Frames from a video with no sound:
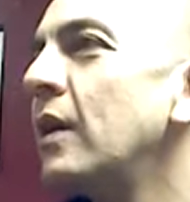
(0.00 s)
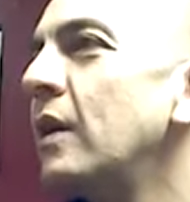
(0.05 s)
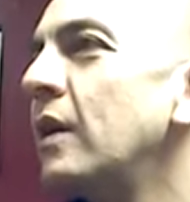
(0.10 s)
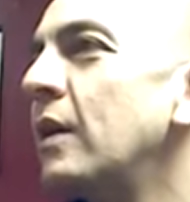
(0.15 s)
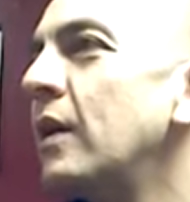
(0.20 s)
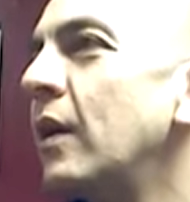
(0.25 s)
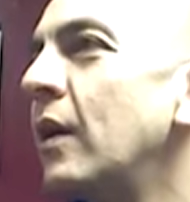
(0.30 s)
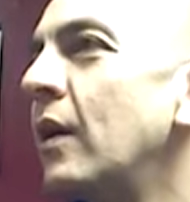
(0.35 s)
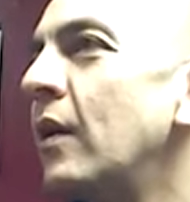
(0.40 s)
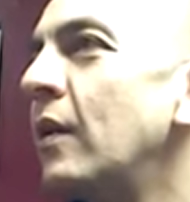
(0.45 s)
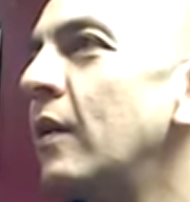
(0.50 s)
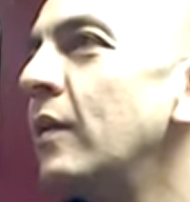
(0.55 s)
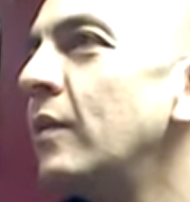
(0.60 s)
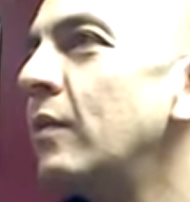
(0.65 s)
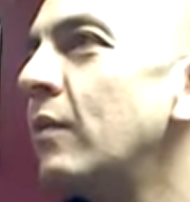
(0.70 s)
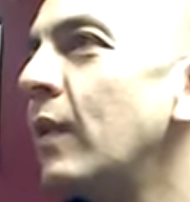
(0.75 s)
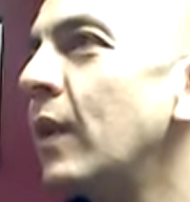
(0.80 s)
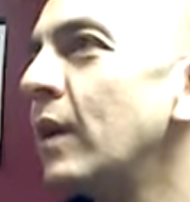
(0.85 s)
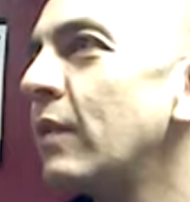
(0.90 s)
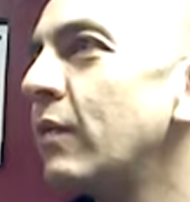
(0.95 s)
and
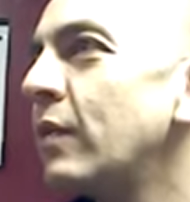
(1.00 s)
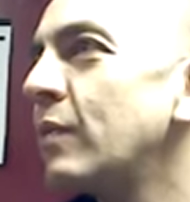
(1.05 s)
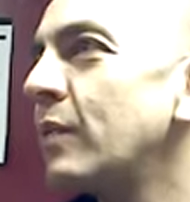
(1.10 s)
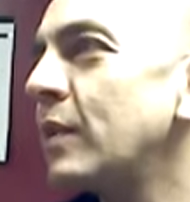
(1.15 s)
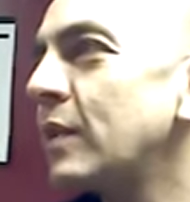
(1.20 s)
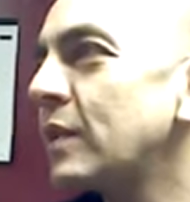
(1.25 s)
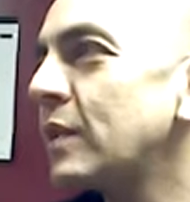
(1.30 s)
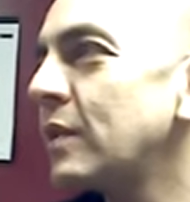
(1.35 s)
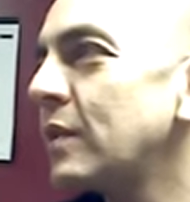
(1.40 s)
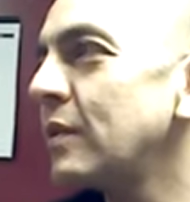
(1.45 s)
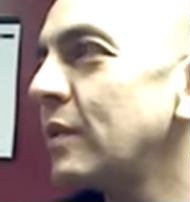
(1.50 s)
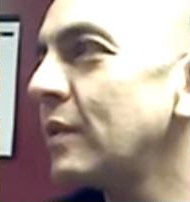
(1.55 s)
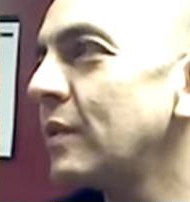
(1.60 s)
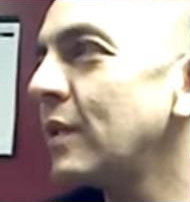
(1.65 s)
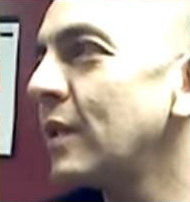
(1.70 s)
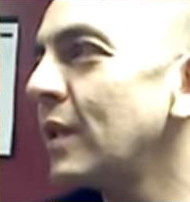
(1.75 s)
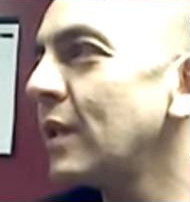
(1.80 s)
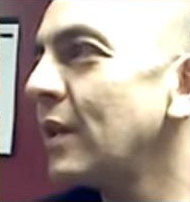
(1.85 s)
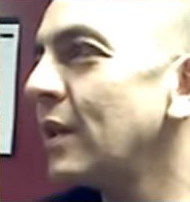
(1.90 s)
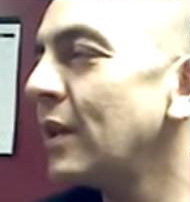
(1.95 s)
one of them was,
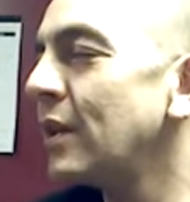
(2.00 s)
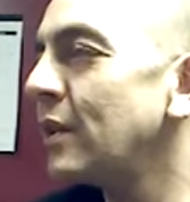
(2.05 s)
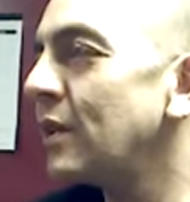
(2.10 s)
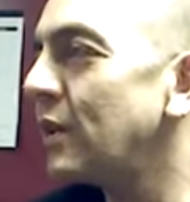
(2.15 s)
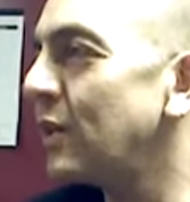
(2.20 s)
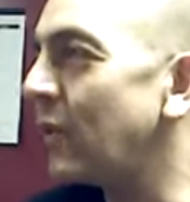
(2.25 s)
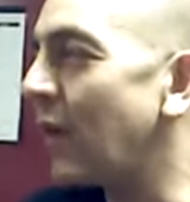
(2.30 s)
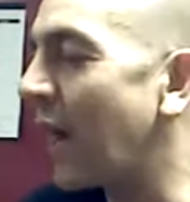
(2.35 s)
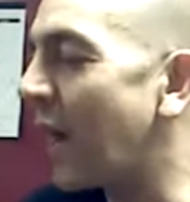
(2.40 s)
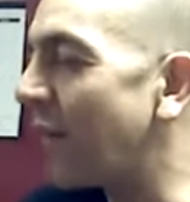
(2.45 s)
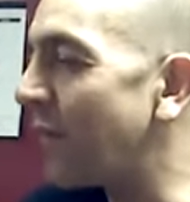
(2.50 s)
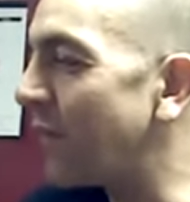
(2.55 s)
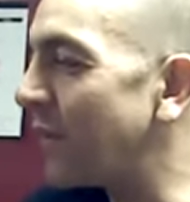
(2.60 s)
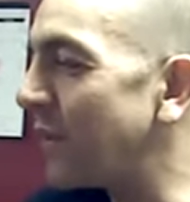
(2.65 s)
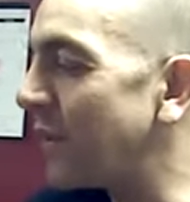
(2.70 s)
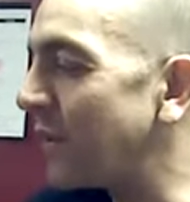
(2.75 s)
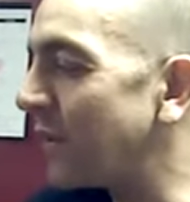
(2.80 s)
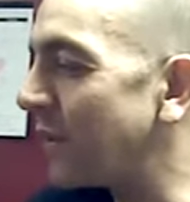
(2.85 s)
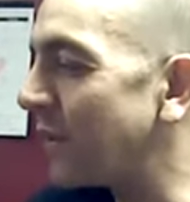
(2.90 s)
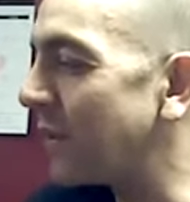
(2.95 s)
"Do you have
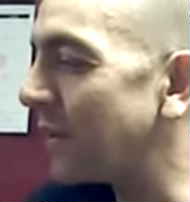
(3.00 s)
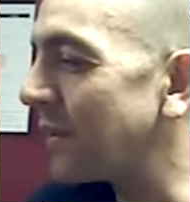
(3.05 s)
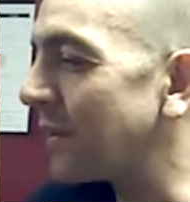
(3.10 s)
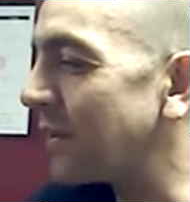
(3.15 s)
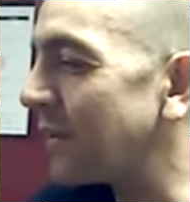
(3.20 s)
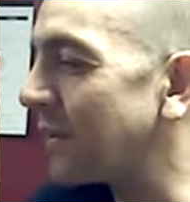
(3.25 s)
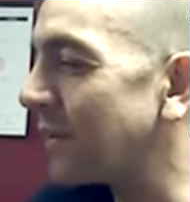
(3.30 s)
anything,